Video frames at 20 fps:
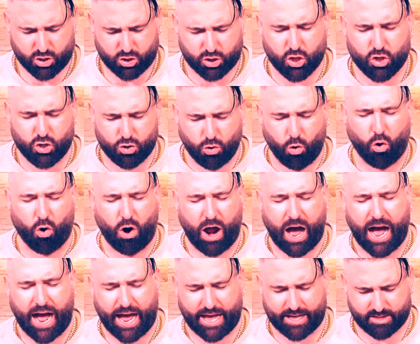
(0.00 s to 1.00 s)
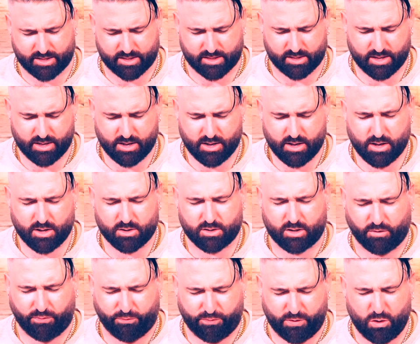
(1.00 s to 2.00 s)
to your eyes,
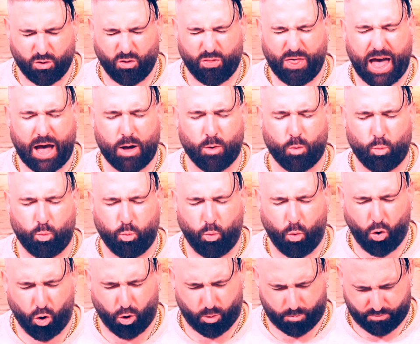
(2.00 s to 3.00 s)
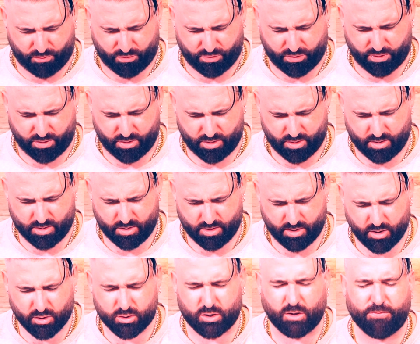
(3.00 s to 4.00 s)
to feel that warmth,
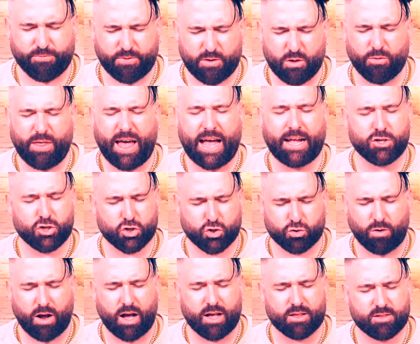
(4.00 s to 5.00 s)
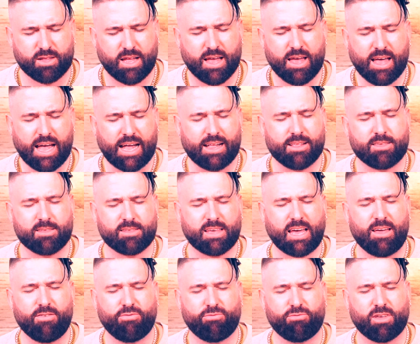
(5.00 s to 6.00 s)
to feel that trust and
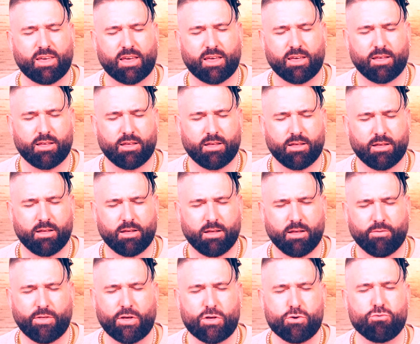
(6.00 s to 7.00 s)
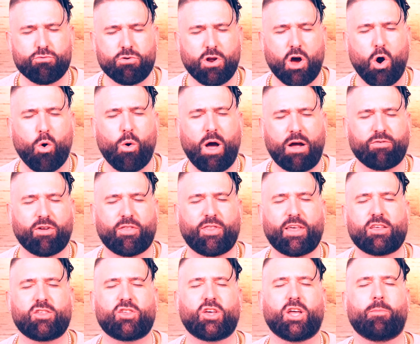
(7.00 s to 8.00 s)
safety, that you know
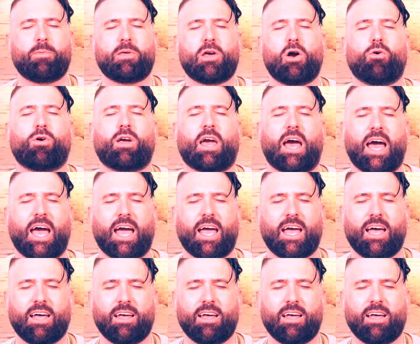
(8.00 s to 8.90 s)
everything's going to be okay.